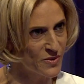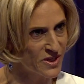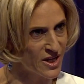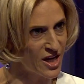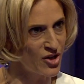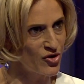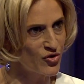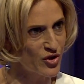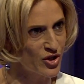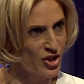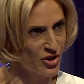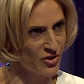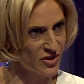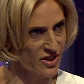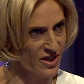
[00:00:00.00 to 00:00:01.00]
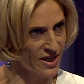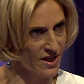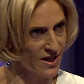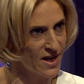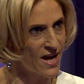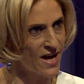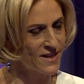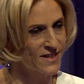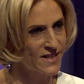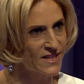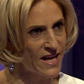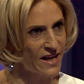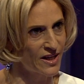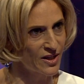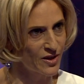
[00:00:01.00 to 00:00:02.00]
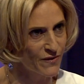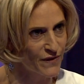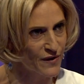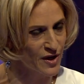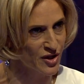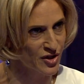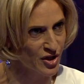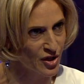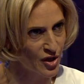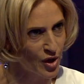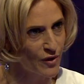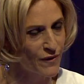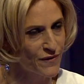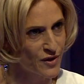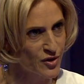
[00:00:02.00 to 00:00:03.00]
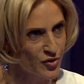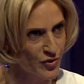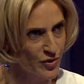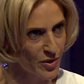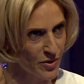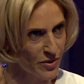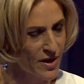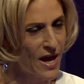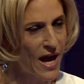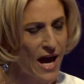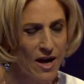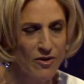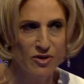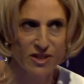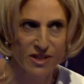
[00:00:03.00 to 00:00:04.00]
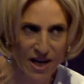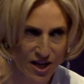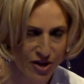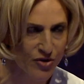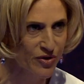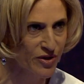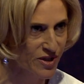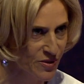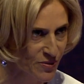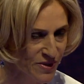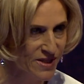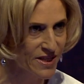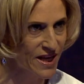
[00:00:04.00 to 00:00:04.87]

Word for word: was introducing a second version of the truth. How dangerous was